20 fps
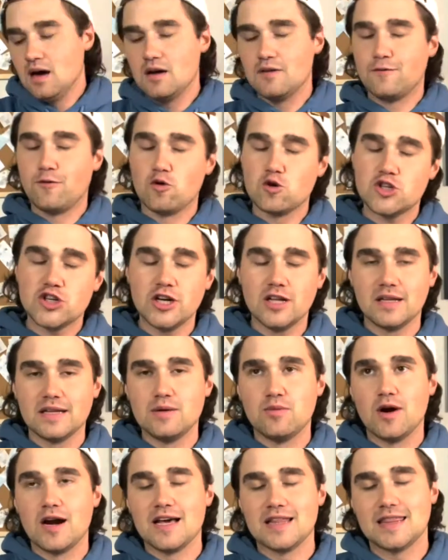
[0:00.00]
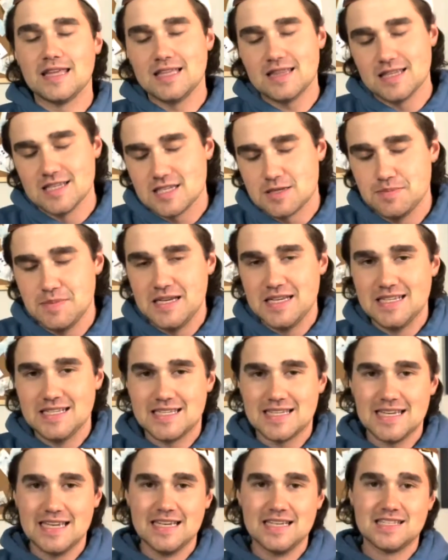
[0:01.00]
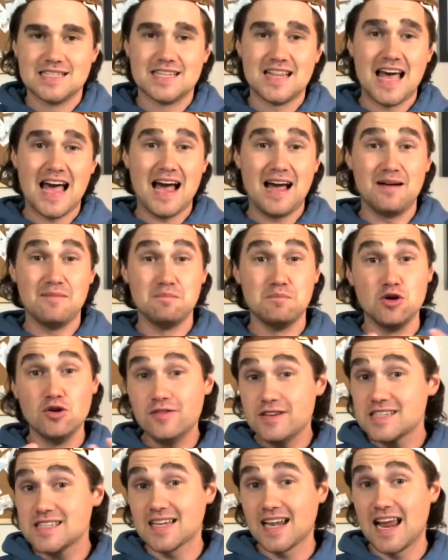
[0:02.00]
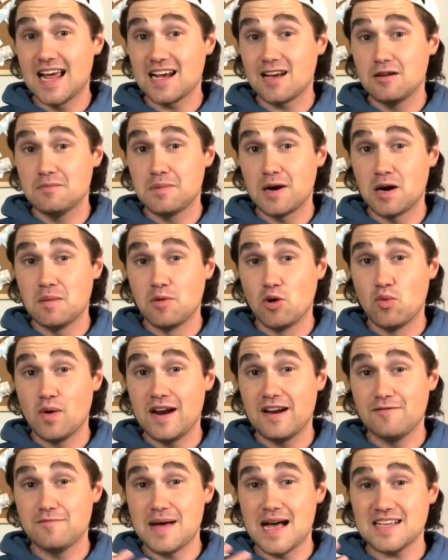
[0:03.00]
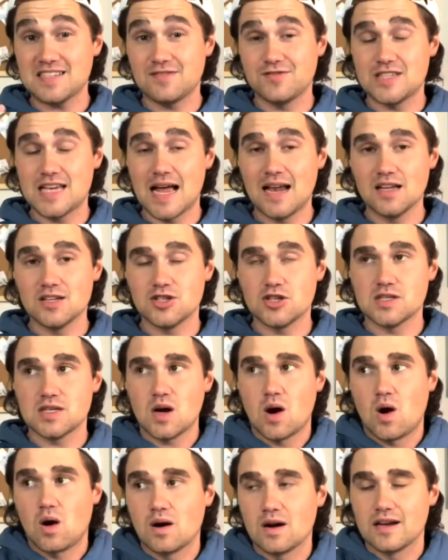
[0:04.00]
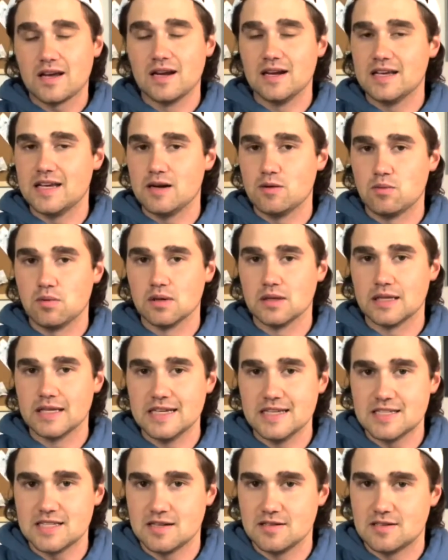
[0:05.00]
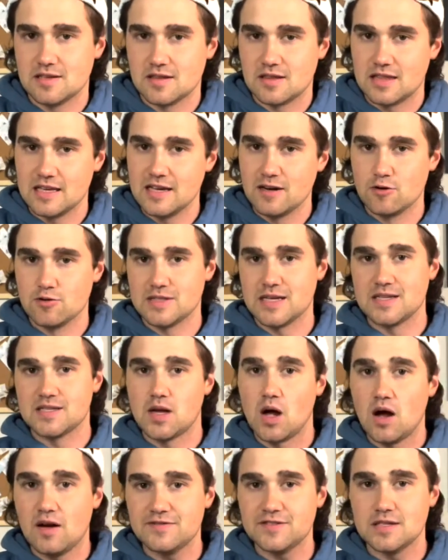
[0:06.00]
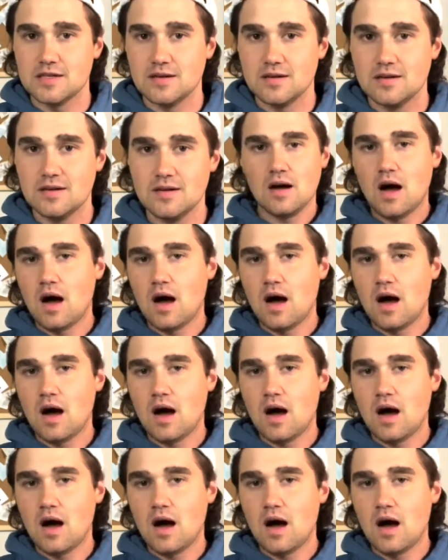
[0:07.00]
Unfortunately, what I think this means is that movies like Unbearable Weight of Massive Talent just aren't going to get released into theaters as often.